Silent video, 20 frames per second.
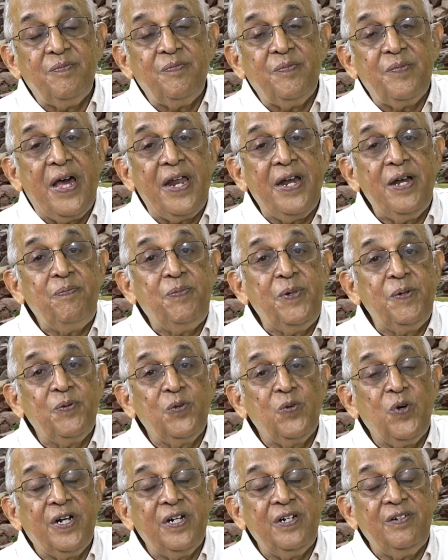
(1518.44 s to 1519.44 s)
married people
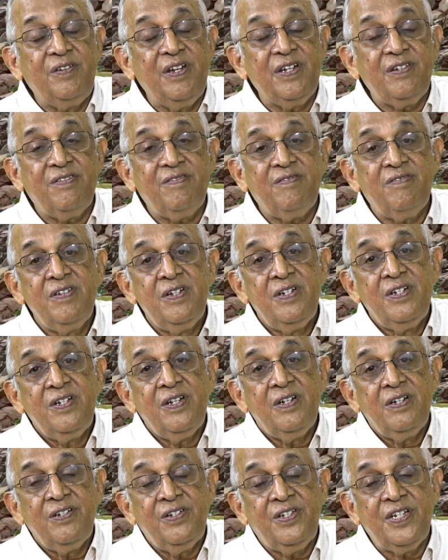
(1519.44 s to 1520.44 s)
who are just
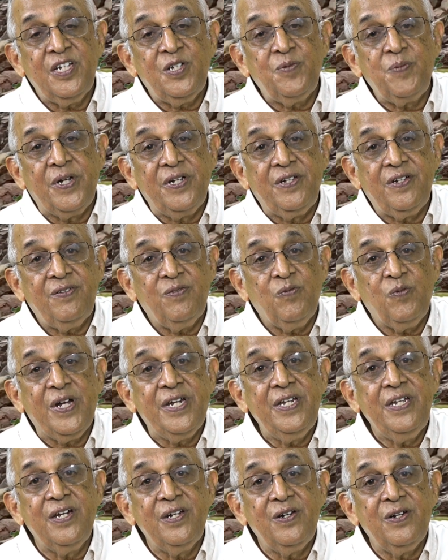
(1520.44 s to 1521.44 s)
6 months, one
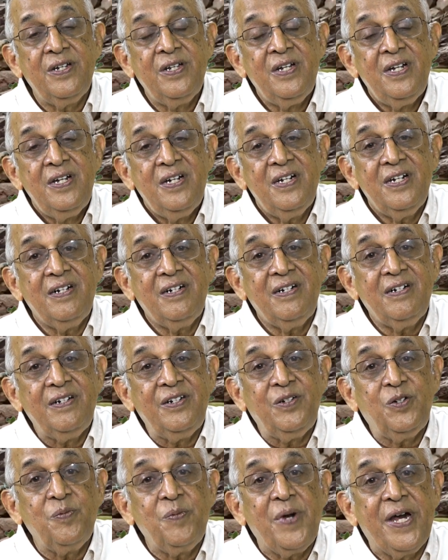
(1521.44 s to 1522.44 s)
year
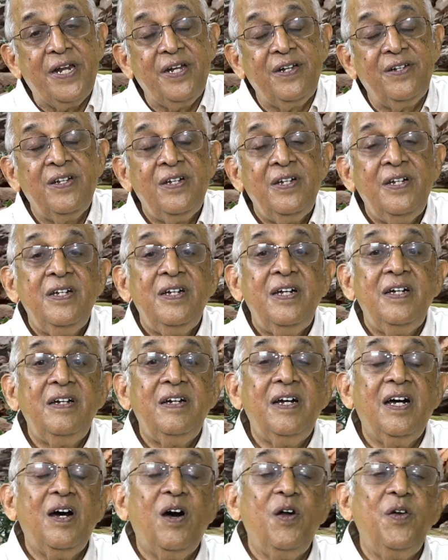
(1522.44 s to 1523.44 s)
into marriage,
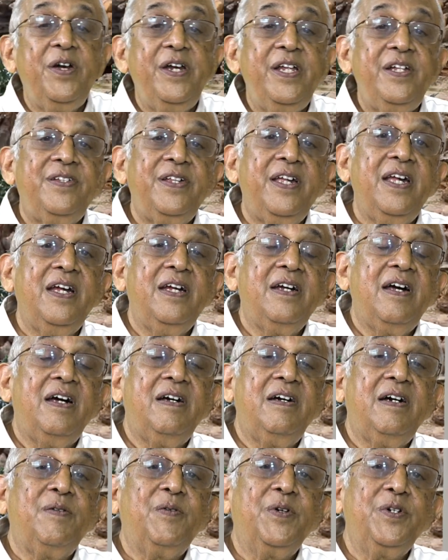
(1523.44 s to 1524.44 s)
are already saying,
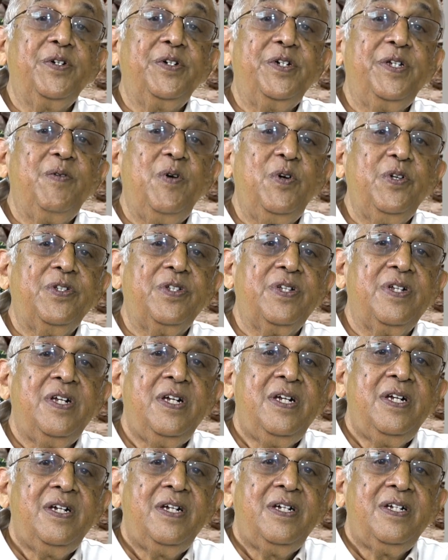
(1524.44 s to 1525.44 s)
I want to divorce.
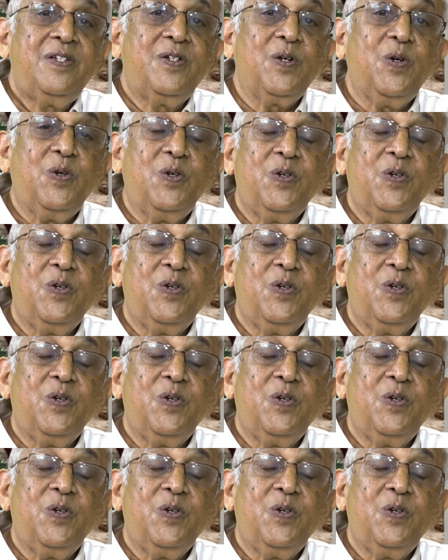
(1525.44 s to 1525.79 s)
So